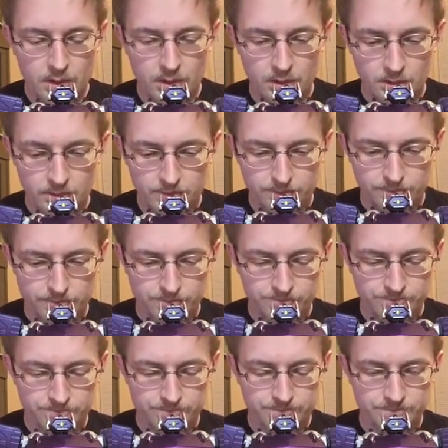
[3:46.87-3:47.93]
and
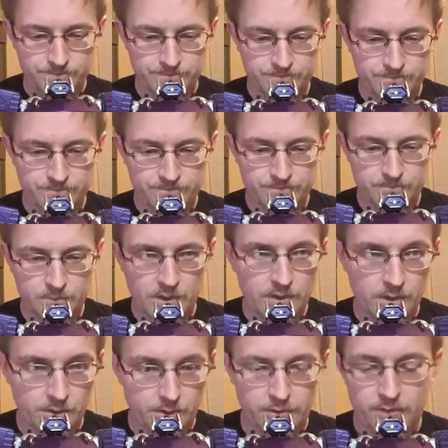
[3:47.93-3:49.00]

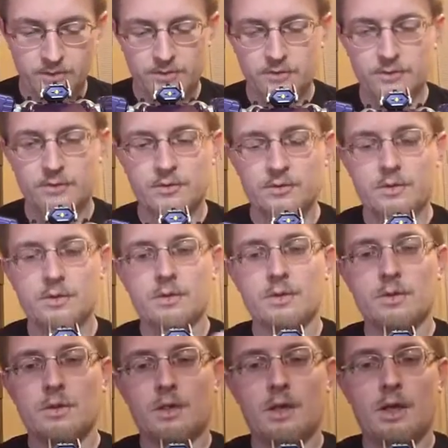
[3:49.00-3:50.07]
other reasons,
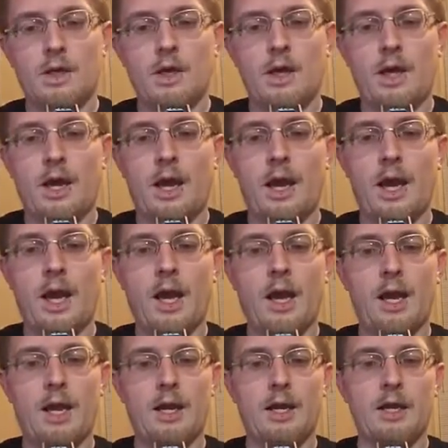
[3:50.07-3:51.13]

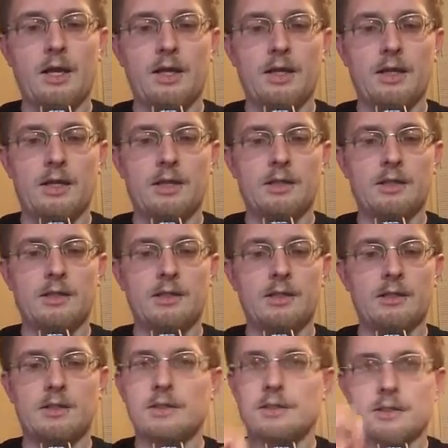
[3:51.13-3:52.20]

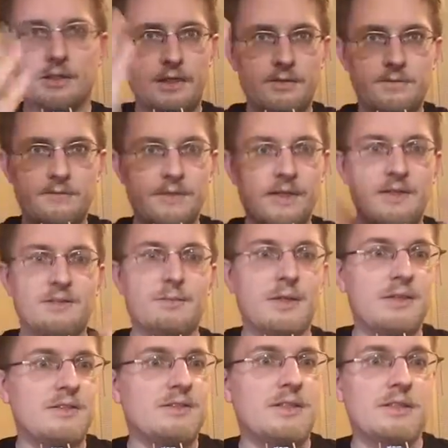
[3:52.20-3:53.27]
I have that as
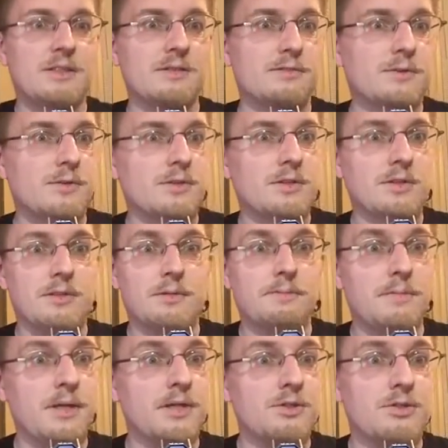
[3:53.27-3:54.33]
my stand-in for a
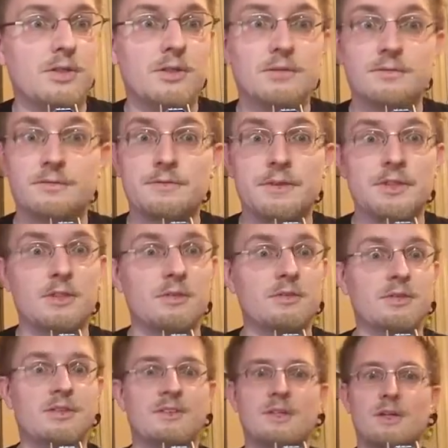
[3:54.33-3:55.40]
Megatron
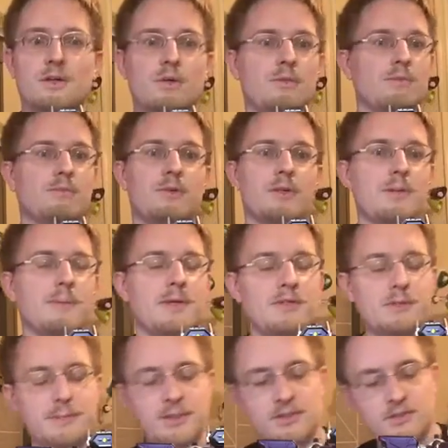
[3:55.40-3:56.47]
figure that's not really a
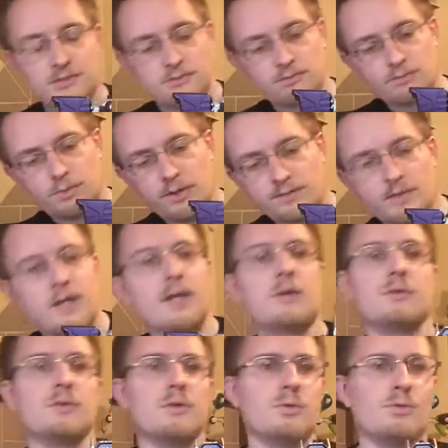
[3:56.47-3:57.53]
masterpiece. Whatever, I
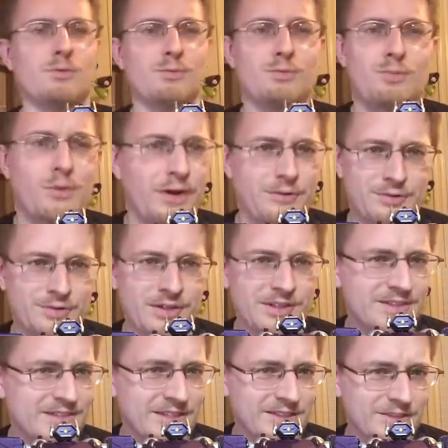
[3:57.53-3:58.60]
don't know what I was trying
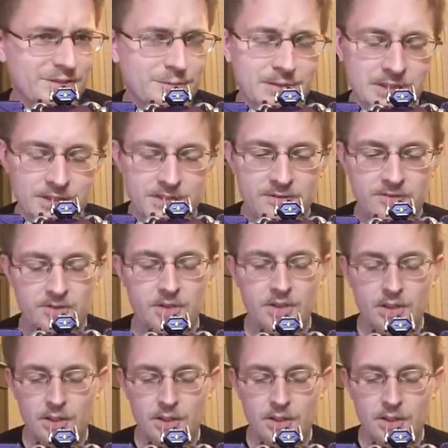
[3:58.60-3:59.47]
to say there, to be honest.